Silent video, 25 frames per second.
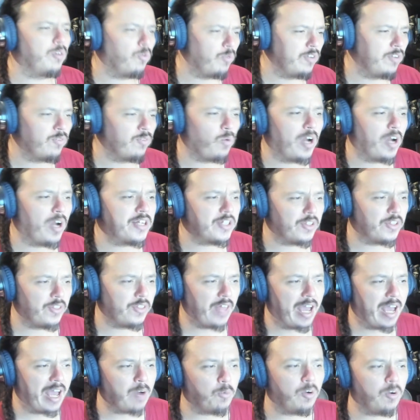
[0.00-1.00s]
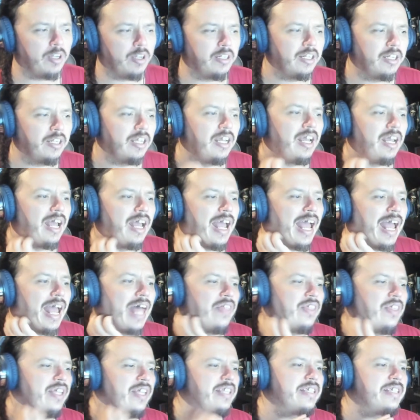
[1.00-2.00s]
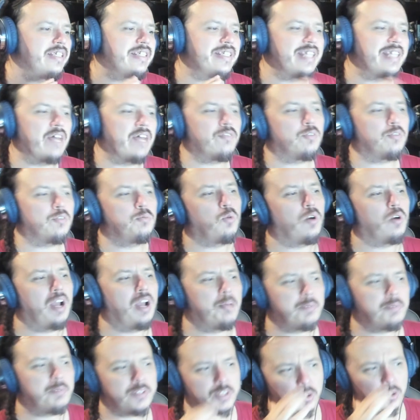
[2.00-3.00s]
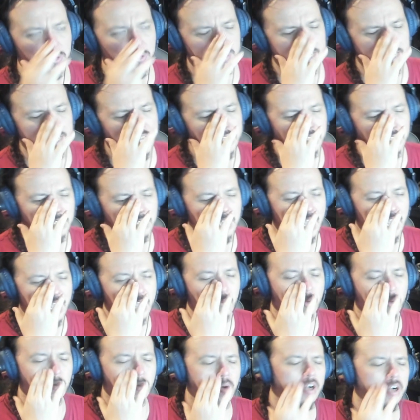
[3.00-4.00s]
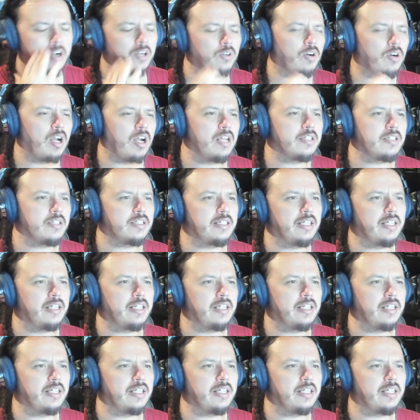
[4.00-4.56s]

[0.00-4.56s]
We've watched that one, and then several more episodes down the line, we run across